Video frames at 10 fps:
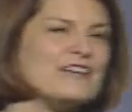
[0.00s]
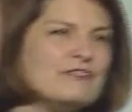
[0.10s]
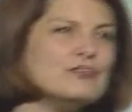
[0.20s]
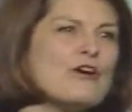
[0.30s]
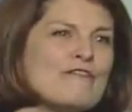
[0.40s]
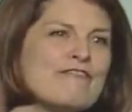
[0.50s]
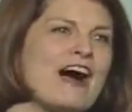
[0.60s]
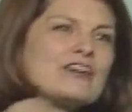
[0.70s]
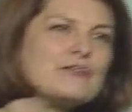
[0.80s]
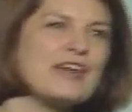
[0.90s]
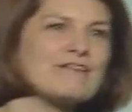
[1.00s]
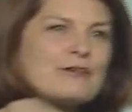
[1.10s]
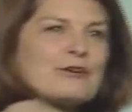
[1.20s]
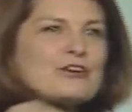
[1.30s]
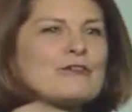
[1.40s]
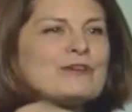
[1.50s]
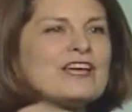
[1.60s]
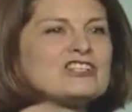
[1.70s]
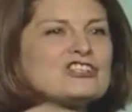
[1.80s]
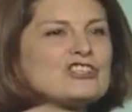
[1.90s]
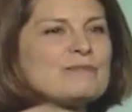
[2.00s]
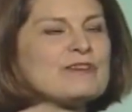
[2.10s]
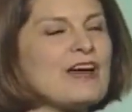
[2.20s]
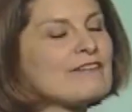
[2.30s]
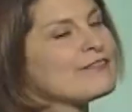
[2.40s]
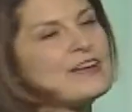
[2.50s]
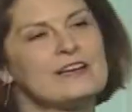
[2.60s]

If you don't value that vertical relationship enough,